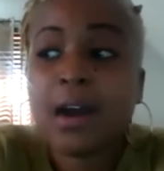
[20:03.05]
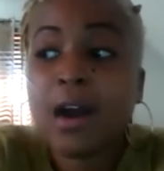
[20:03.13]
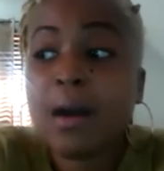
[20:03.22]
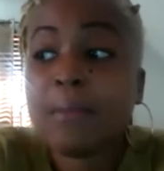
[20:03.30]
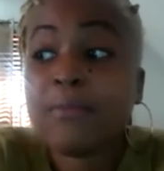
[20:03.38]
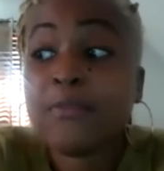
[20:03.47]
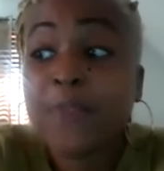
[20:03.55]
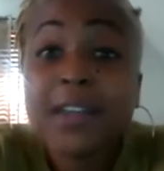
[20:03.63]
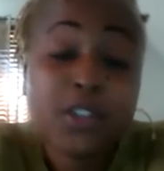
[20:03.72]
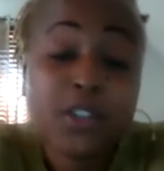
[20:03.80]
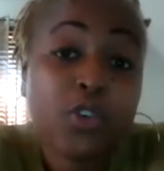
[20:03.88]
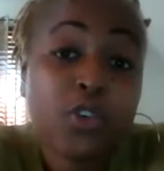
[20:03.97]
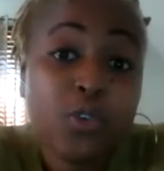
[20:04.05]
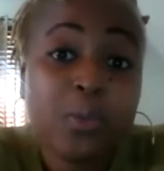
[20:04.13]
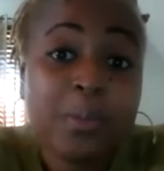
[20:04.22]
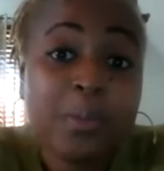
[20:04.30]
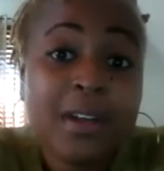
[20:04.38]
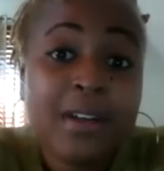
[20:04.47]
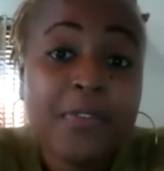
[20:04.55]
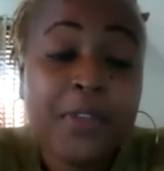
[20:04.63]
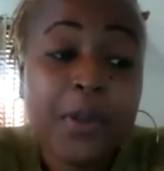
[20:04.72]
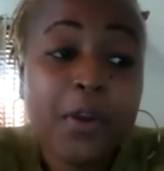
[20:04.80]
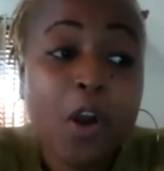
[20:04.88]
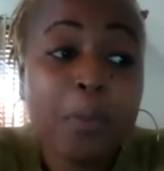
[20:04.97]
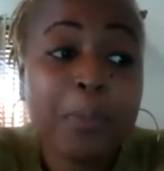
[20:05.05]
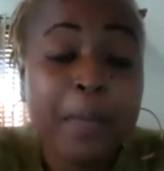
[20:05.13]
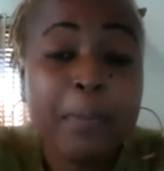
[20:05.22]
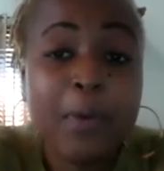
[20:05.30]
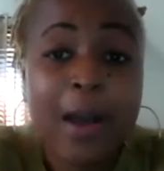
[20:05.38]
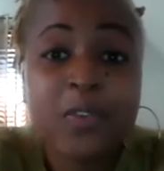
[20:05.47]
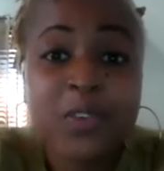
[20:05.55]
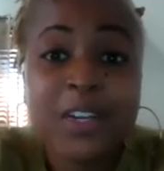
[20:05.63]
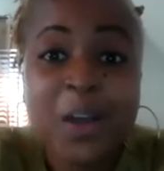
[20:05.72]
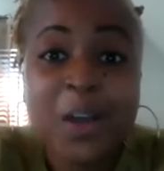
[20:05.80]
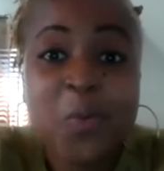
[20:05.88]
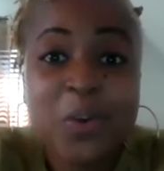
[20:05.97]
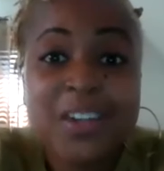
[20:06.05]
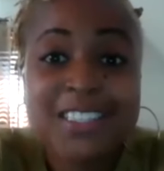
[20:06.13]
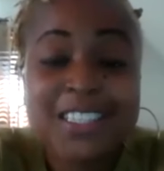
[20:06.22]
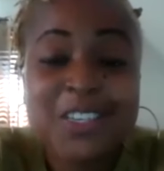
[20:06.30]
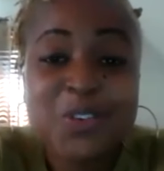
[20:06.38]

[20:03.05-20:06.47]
Um, find a group there are people out there that want to see